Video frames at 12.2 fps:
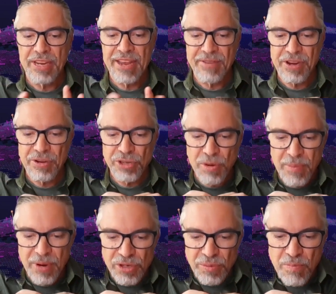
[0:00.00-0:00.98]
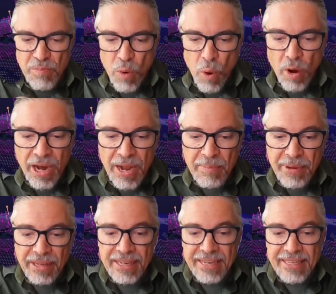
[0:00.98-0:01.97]
giving you so much more
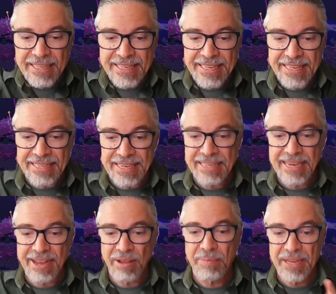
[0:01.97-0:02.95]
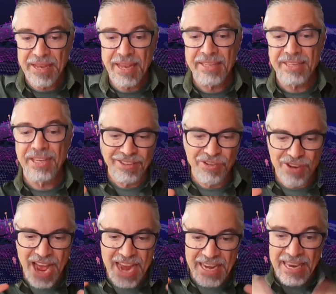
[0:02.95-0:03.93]
ability to see the detail because you're
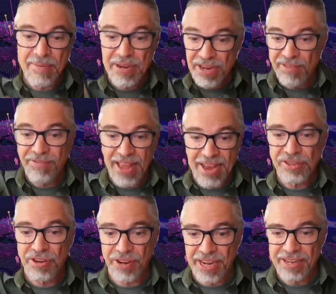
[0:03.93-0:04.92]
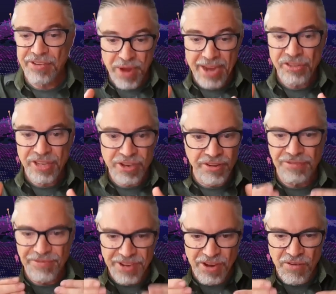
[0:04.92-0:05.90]
not limited to the flat screen. You actually, your
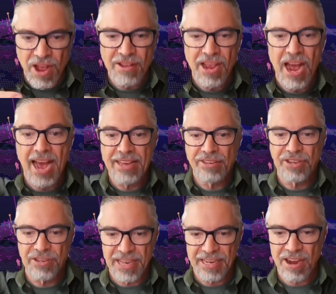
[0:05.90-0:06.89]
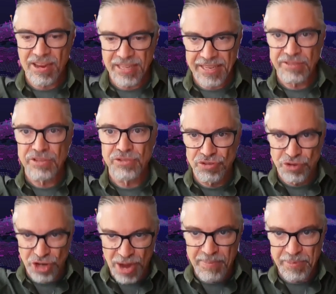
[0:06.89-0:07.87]
eyes can constantly
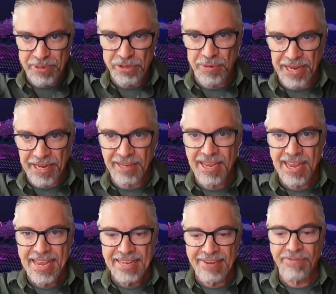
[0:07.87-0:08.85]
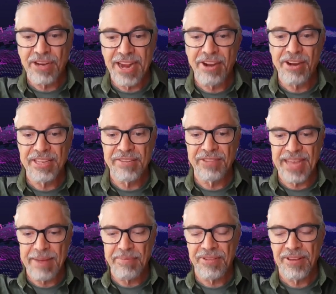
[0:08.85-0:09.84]
jump between different areas of
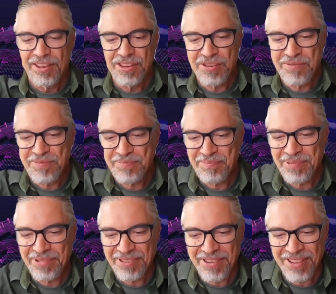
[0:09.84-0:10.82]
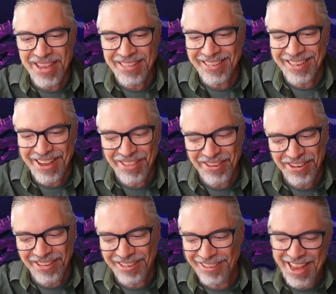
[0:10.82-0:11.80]
depth. You put all that together
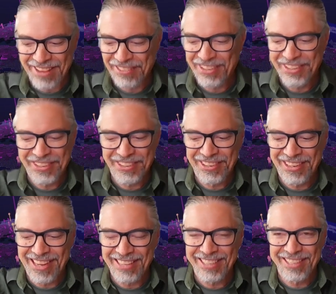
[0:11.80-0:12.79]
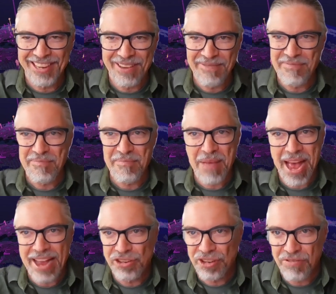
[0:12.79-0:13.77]
and it's a
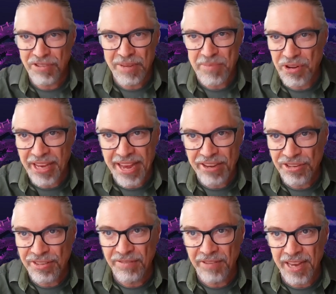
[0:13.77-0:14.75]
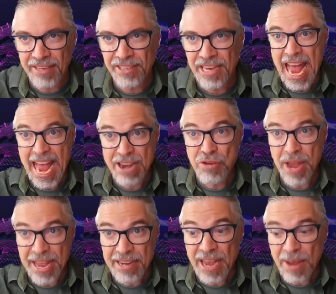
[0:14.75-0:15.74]
magical communication device. And you
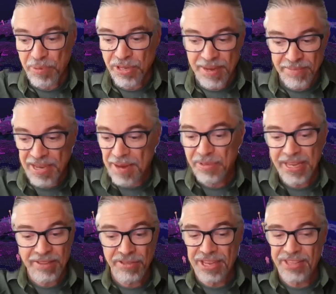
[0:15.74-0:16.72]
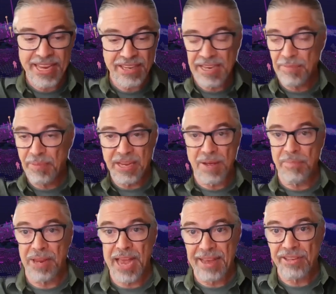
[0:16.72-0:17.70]
end up with sometimes the things can be
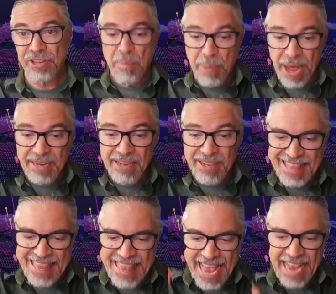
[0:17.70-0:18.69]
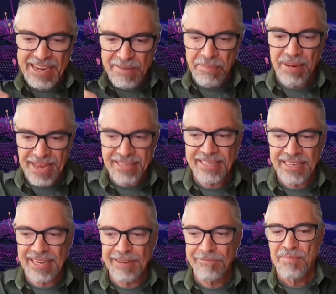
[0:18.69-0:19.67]
complex, but that
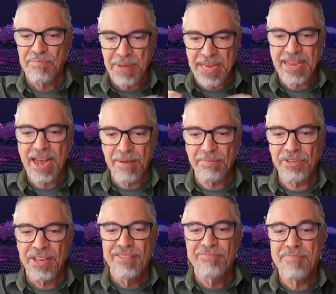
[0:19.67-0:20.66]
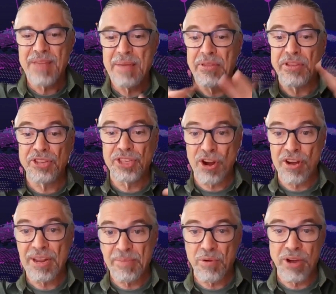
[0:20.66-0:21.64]
complexity becomes maybe the
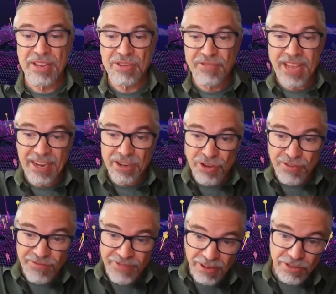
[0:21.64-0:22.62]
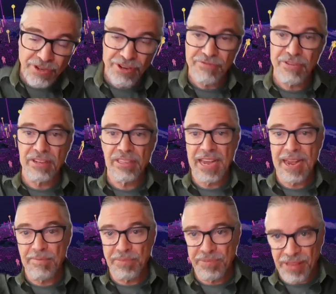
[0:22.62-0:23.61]
starting point. You get a good filter and
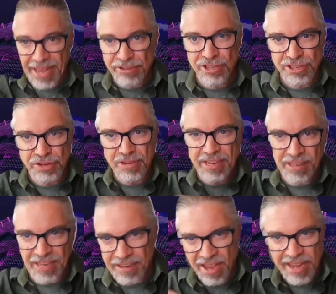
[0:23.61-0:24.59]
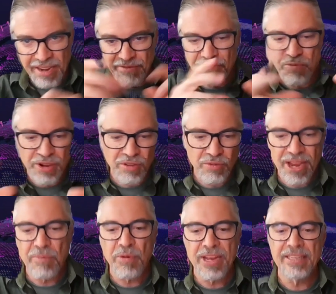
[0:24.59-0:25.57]
real-time legends you can click on and
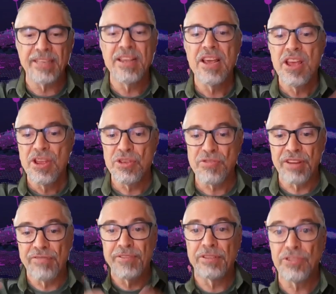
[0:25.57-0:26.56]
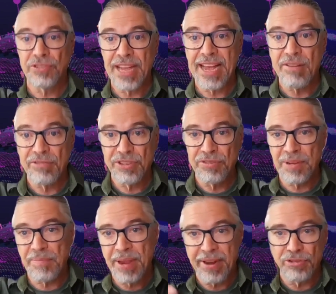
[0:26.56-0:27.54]
real-time ways that you can filter down to
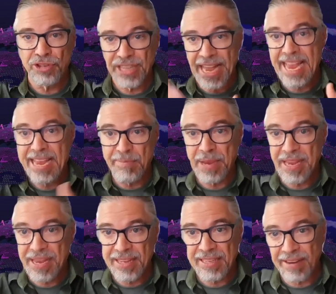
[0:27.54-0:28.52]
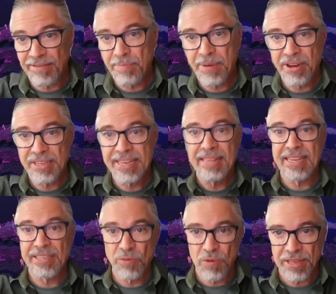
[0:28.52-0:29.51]
compare just A and B instead of comparing 10
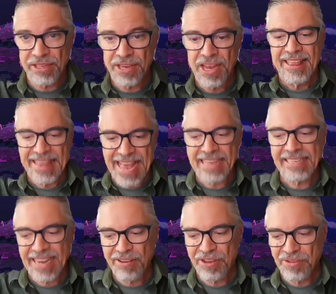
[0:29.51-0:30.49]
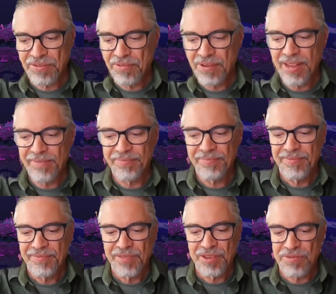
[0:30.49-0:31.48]
things at once. That's how you
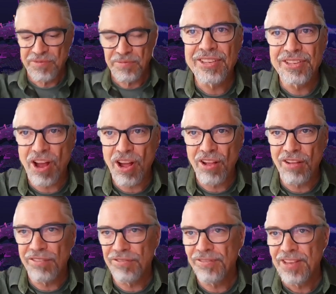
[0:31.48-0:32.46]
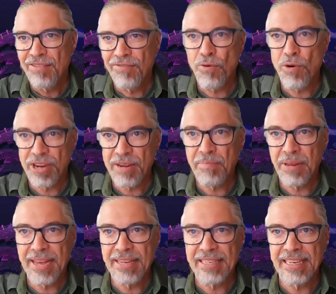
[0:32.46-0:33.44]
solve for
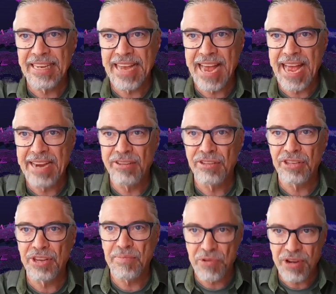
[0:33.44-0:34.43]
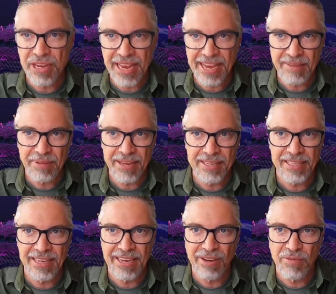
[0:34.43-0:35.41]
complexity and communicate
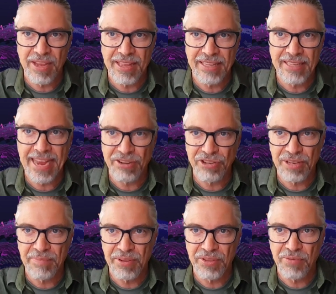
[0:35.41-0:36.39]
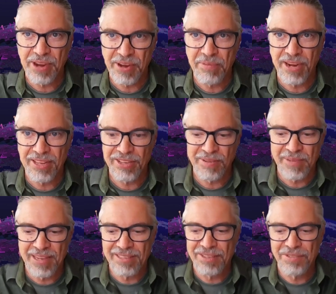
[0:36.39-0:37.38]
complexity in a way that's actually built the way our brains are
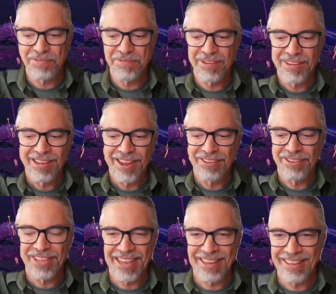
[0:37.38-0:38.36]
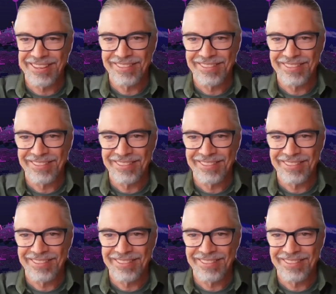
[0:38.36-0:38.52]
meant to understand